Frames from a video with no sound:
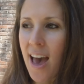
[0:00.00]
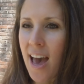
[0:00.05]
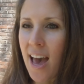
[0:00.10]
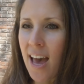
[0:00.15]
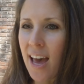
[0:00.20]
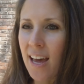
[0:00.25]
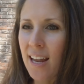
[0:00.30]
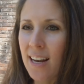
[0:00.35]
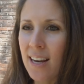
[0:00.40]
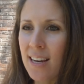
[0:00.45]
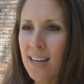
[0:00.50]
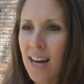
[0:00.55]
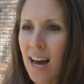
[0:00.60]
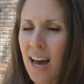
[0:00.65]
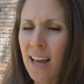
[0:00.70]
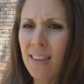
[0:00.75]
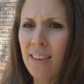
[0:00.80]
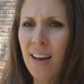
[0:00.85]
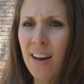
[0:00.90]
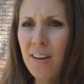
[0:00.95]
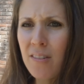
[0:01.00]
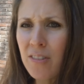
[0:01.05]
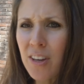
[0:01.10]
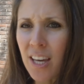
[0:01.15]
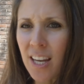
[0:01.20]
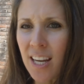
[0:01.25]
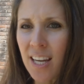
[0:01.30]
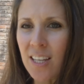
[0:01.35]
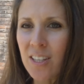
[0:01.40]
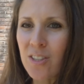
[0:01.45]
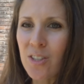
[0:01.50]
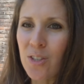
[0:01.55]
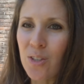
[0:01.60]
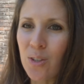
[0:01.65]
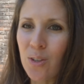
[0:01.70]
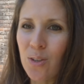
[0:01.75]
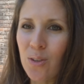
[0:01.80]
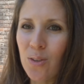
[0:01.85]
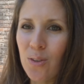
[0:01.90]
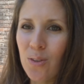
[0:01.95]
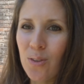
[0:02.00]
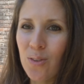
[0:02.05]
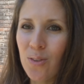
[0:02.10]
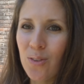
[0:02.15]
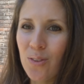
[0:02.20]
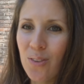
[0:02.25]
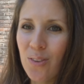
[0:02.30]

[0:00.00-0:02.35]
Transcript: And I love getting to